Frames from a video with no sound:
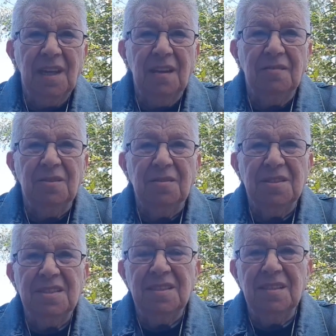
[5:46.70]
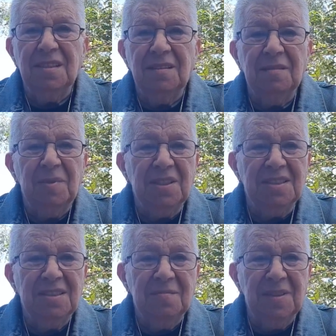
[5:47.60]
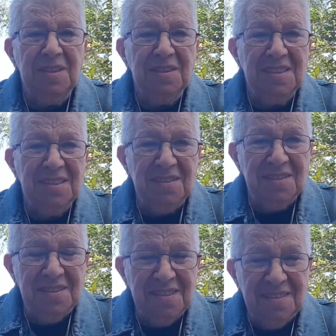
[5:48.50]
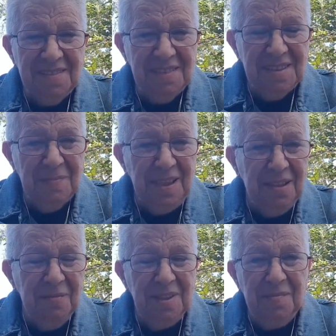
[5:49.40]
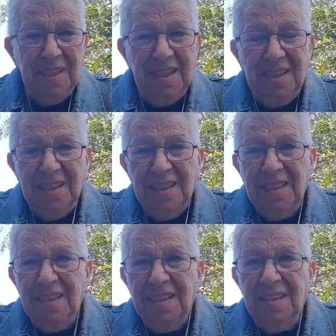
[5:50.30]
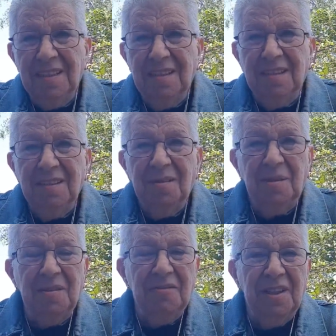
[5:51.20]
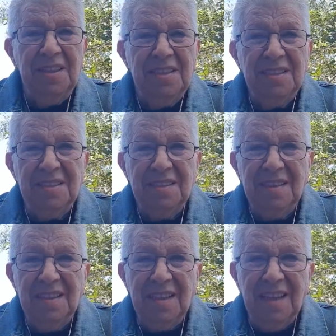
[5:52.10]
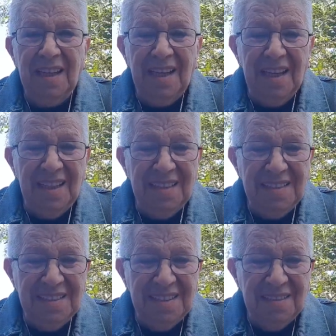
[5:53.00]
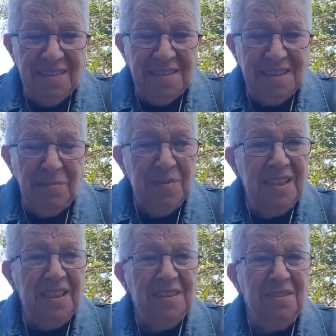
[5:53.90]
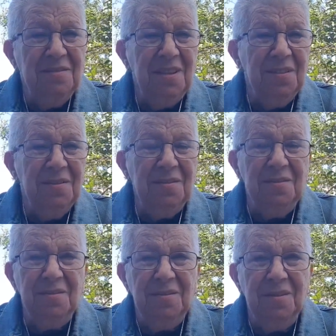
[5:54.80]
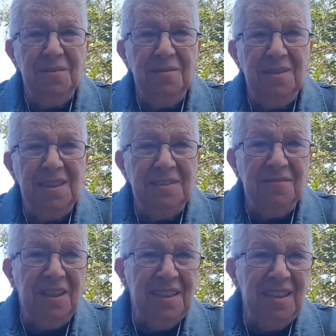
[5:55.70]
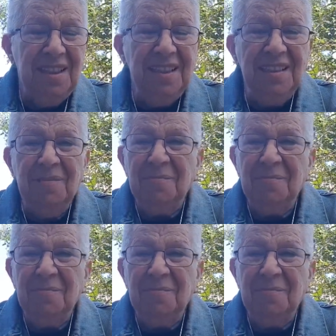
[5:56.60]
Of course, because you're speaking with me, you're my friend, and or somebody I don't know who is friendly.